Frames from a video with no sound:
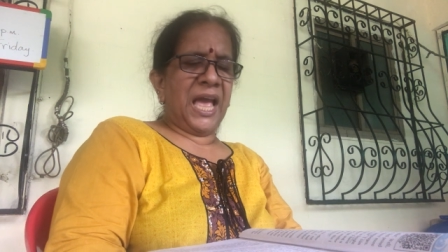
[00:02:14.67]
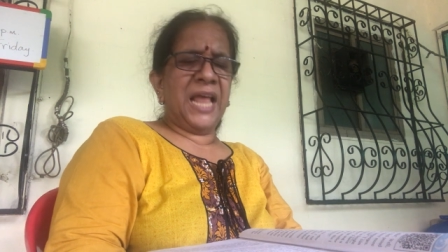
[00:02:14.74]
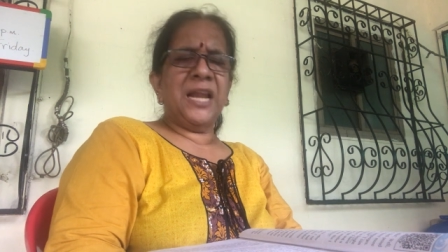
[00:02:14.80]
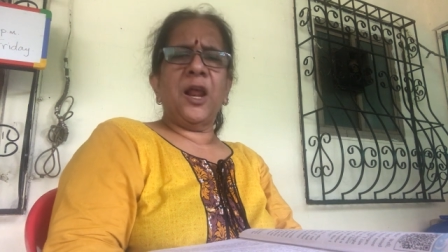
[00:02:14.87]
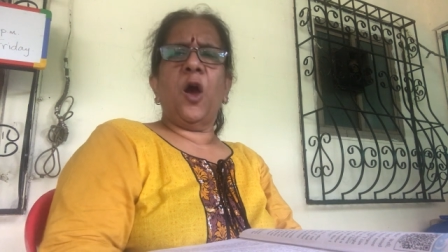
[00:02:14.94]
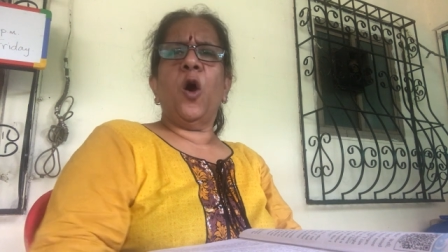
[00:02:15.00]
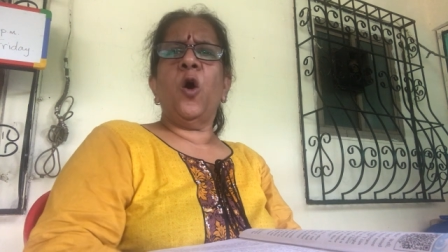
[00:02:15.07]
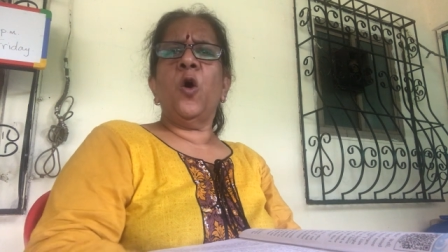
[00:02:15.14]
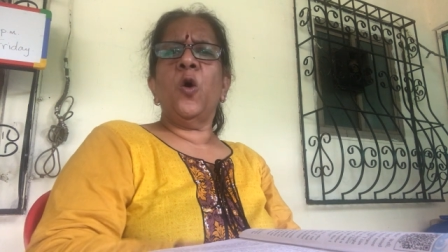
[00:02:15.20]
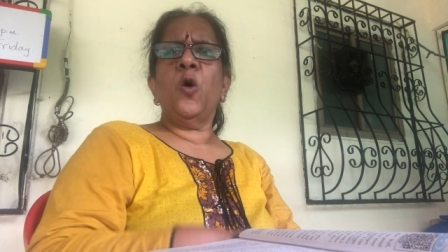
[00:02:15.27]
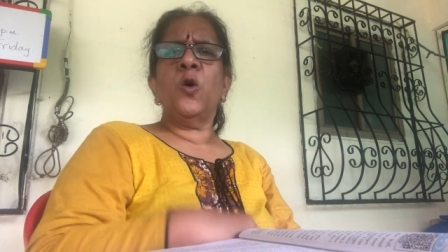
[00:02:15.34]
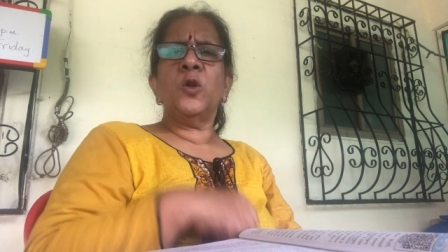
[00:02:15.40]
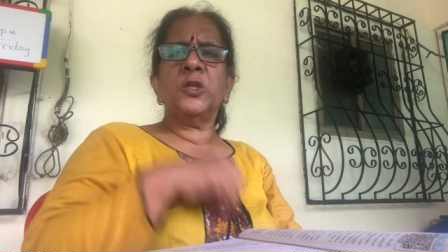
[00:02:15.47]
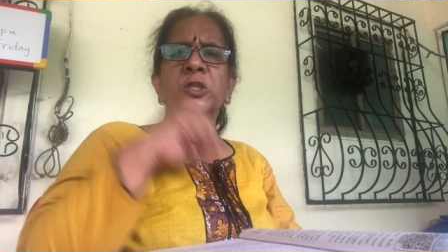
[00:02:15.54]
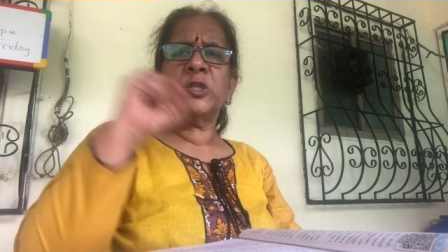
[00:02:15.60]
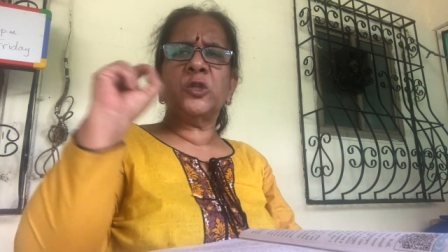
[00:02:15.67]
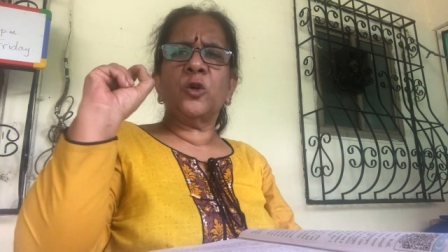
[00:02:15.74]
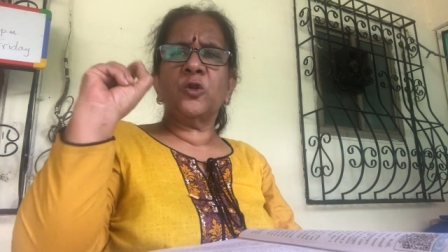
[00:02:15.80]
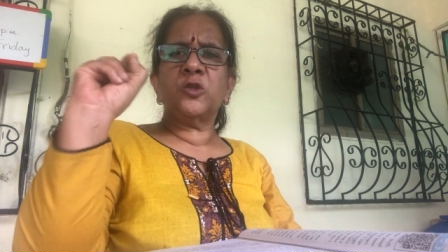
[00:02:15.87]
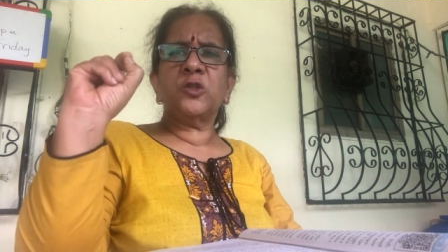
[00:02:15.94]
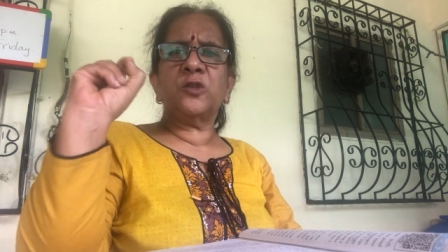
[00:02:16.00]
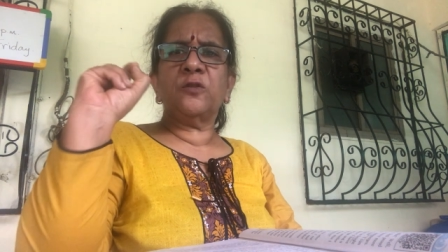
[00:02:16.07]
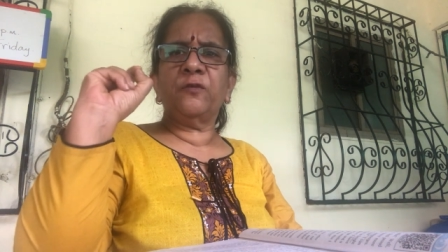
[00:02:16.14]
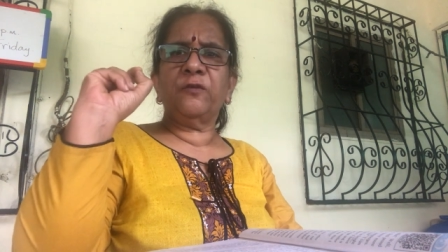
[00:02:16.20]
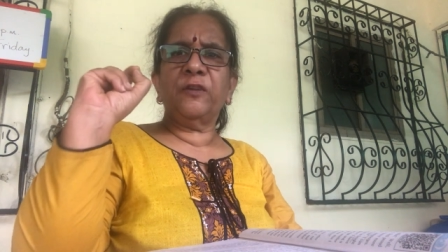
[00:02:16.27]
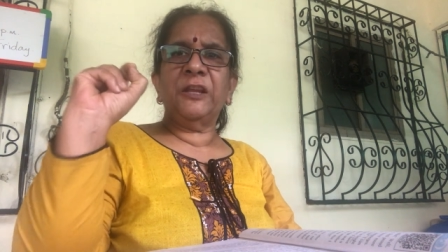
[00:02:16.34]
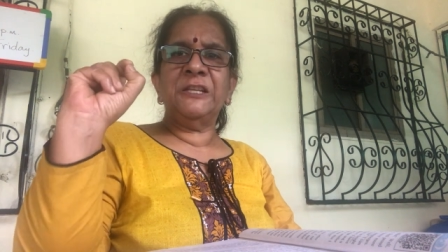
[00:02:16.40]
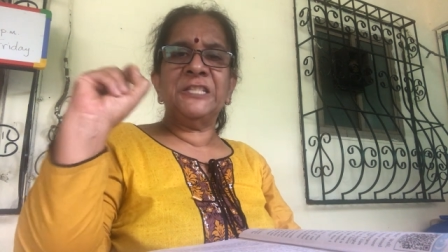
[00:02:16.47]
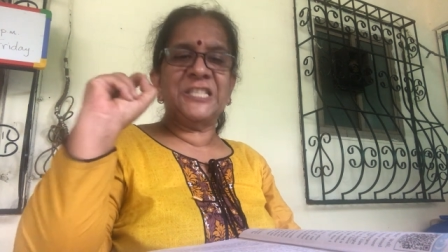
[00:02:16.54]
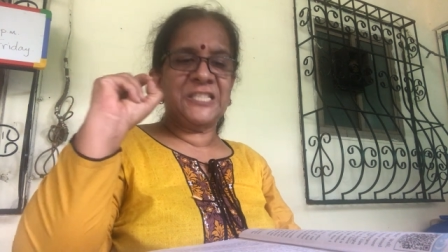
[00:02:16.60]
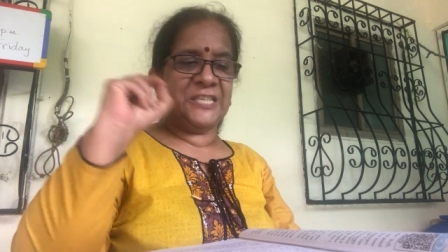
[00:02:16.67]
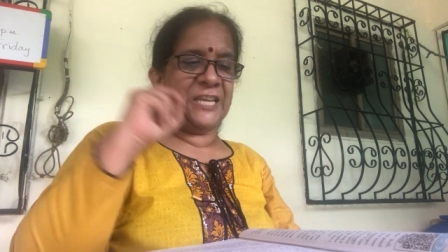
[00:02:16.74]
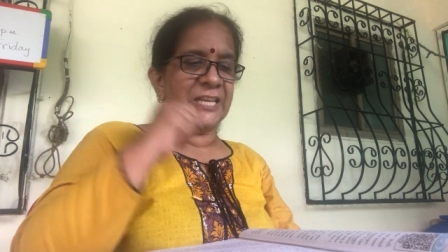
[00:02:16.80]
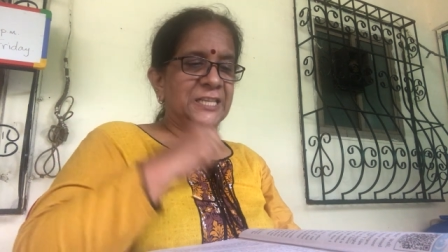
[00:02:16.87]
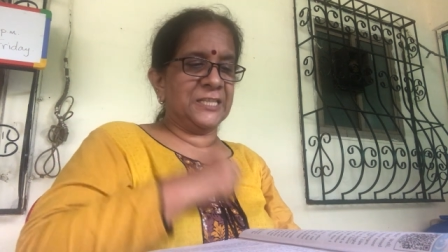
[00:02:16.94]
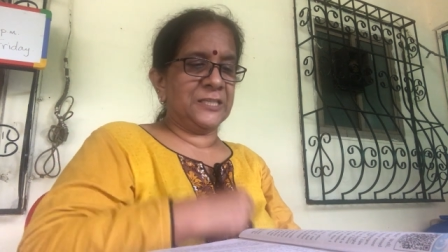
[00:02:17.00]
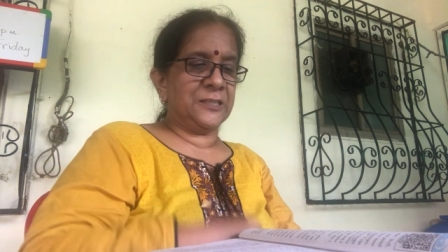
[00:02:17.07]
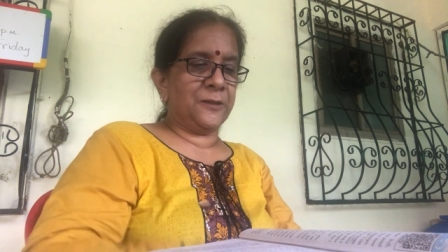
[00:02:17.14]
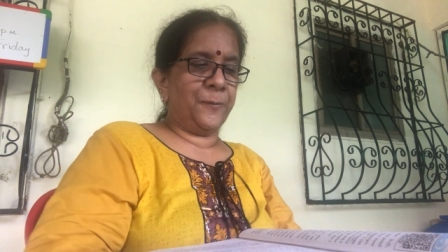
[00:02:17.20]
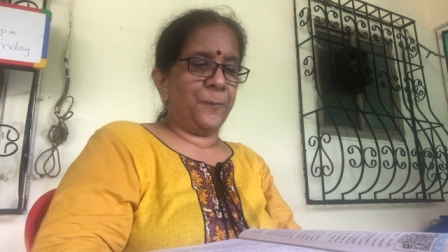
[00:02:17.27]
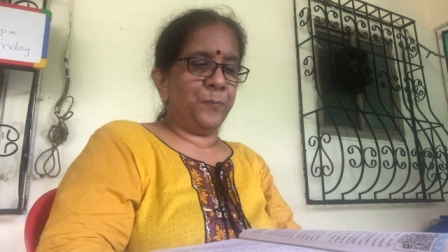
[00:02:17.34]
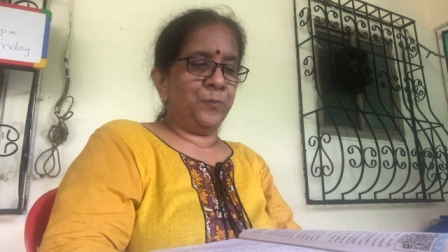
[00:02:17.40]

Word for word: and all sorts of insects.